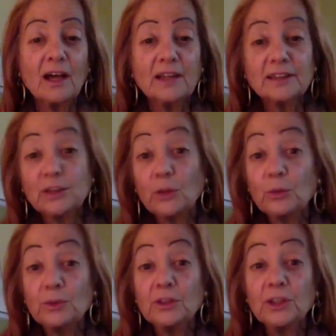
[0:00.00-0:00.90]
So
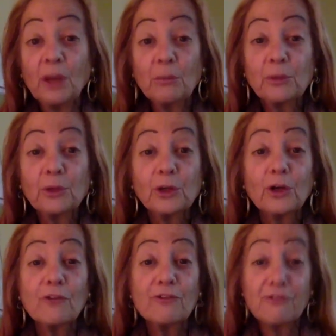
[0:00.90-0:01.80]
number
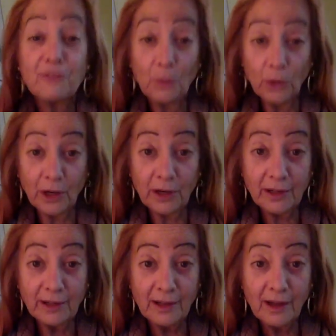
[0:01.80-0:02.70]
4
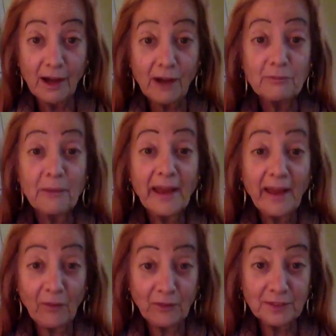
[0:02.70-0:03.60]
of my
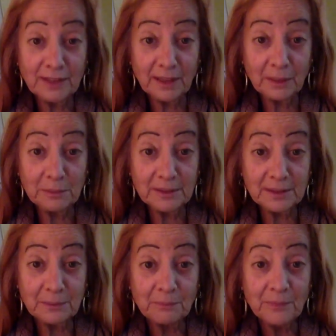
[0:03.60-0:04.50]
health
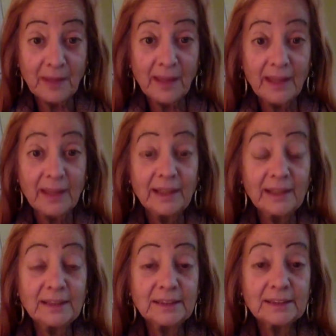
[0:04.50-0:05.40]
tips
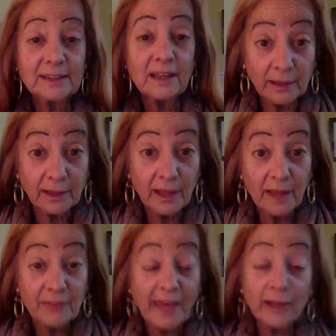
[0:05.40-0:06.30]
is
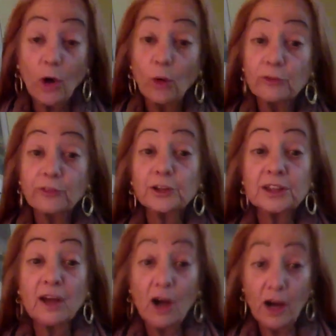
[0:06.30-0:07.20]
that over
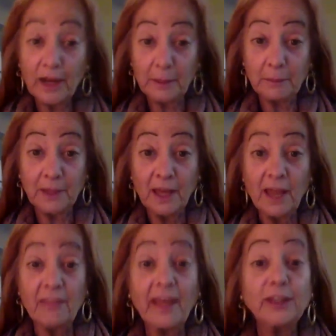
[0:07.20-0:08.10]
time
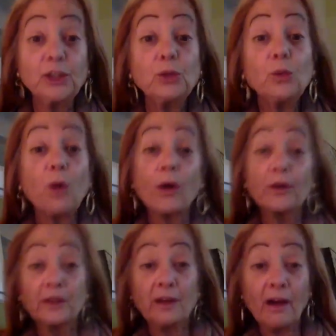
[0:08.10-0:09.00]
that you are
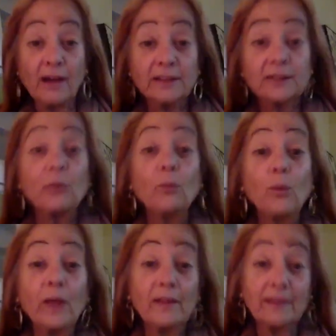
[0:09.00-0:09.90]
not
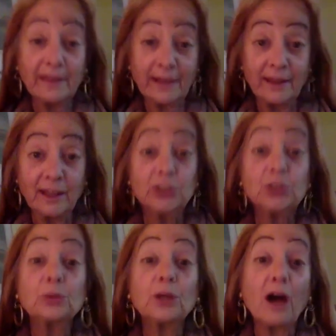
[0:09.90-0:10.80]
willing
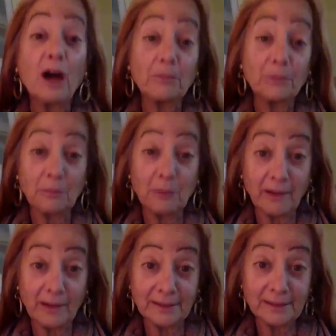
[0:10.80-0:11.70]
to
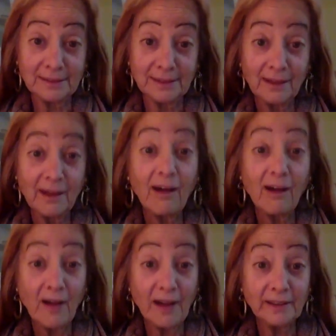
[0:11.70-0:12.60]
compromise
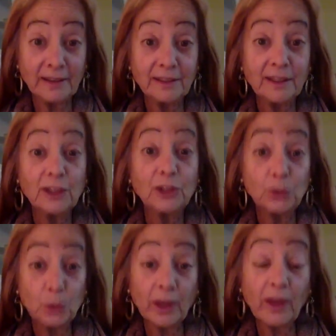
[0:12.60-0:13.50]
on
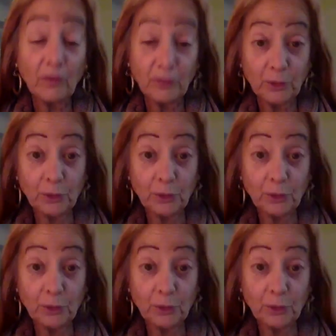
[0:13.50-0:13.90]
your health